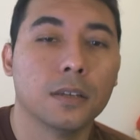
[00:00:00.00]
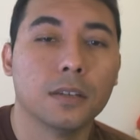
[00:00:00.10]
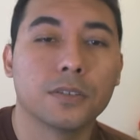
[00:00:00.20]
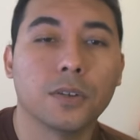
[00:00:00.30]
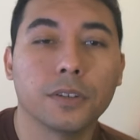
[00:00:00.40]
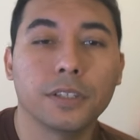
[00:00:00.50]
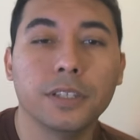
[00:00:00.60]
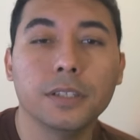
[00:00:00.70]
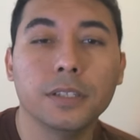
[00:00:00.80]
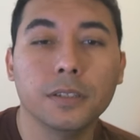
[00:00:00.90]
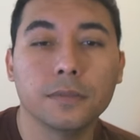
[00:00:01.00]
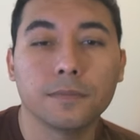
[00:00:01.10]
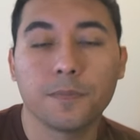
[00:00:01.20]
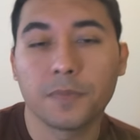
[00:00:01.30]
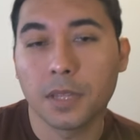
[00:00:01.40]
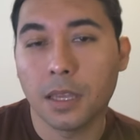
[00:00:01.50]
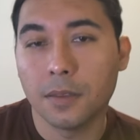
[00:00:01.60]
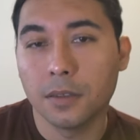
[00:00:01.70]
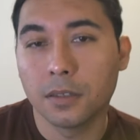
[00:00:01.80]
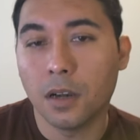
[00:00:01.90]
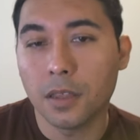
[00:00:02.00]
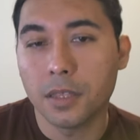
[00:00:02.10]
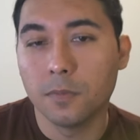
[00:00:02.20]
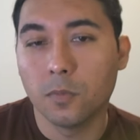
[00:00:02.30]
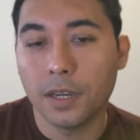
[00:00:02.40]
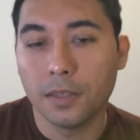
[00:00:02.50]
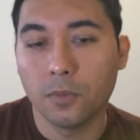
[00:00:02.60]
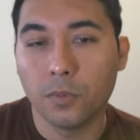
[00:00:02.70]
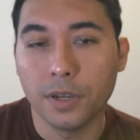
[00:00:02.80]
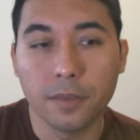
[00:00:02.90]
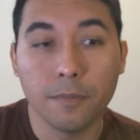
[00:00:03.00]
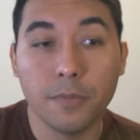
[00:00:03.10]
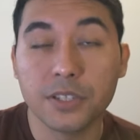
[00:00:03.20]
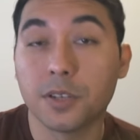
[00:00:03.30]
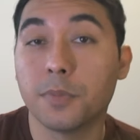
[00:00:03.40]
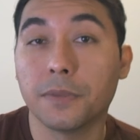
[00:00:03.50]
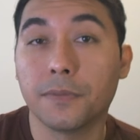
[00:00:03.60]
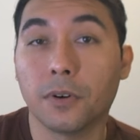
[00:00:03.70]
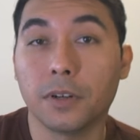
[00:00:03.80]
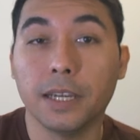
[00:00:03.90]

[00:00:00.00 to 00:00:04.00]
So here, Gotham went with bishop b4.